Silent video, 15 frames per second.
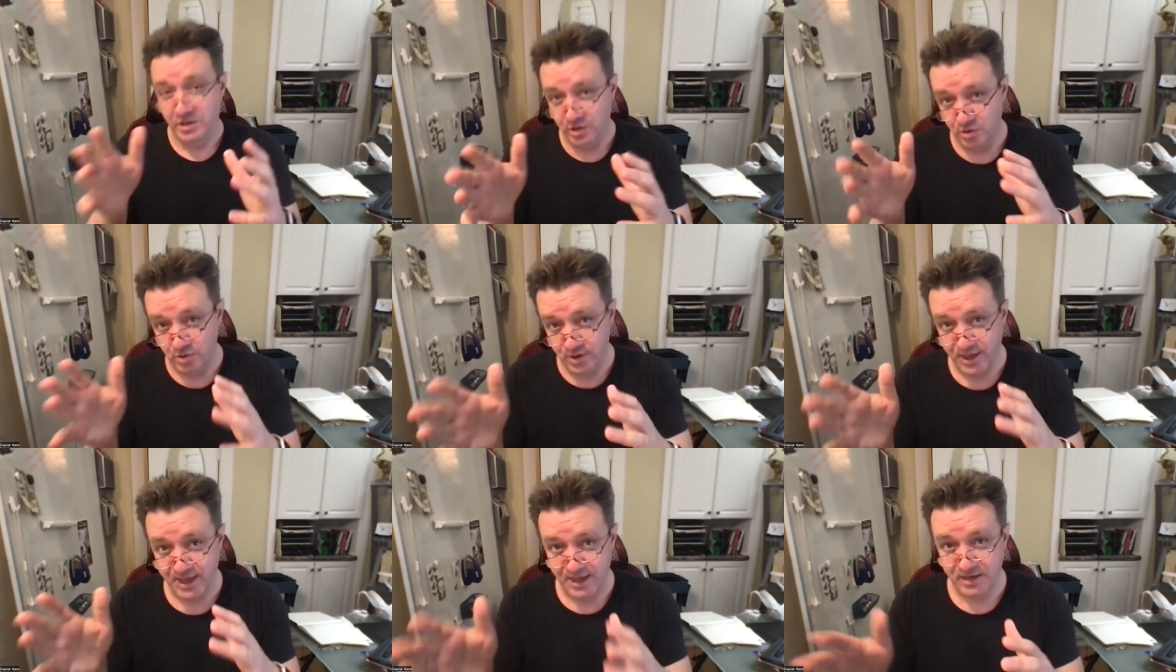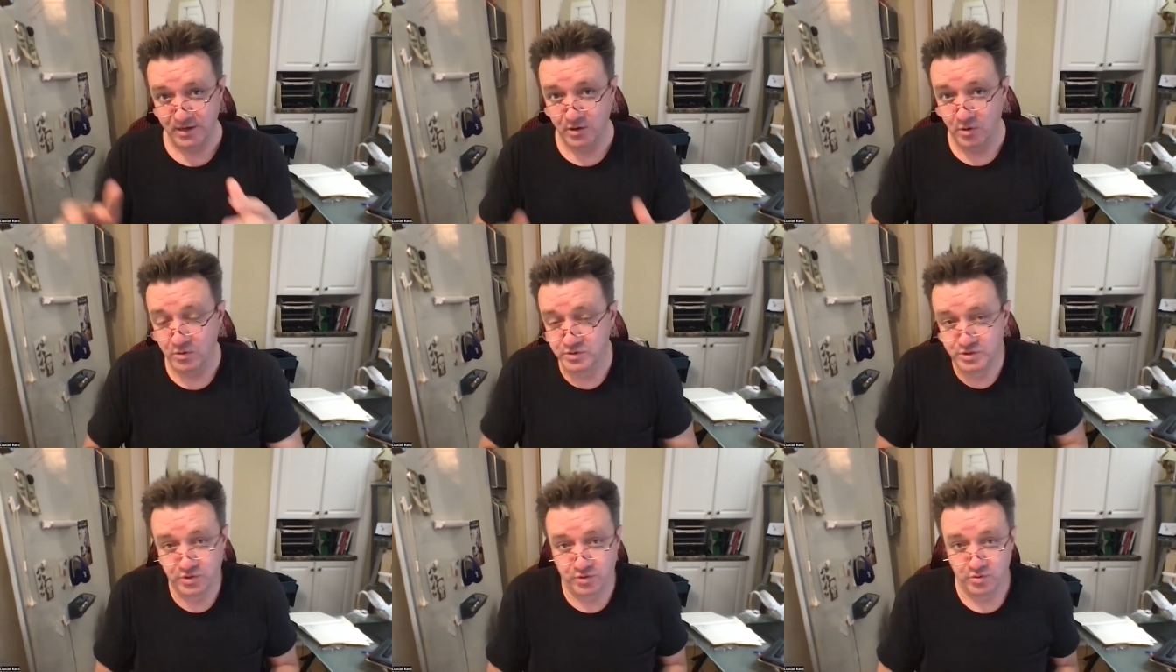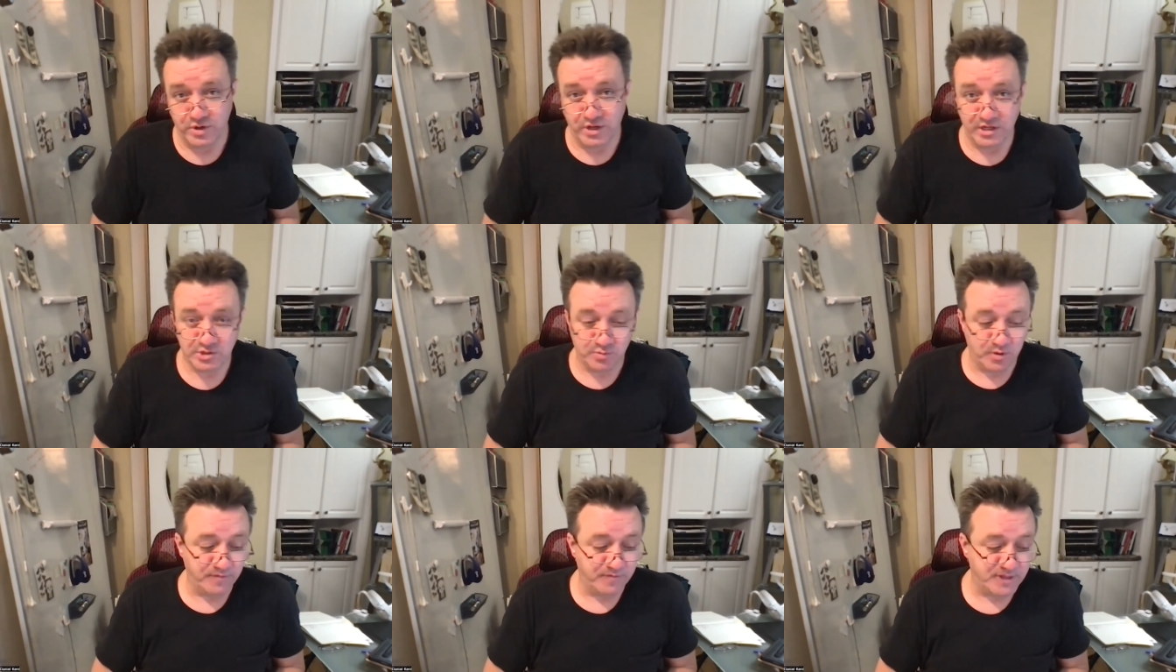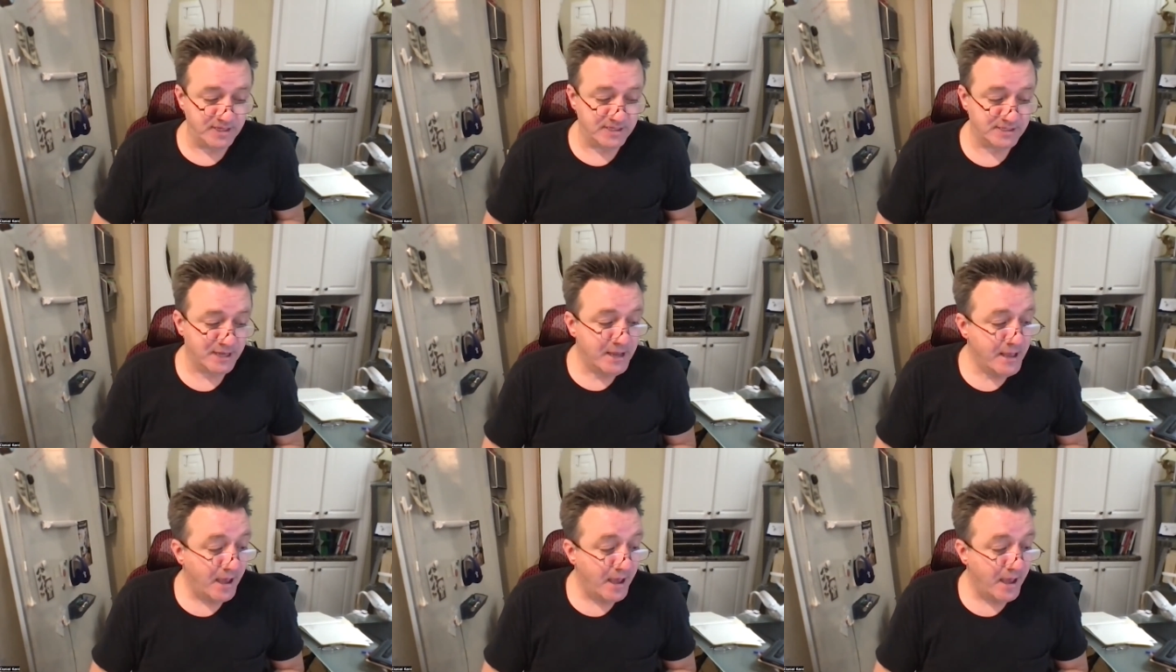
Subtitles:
Johann goes through each one of these.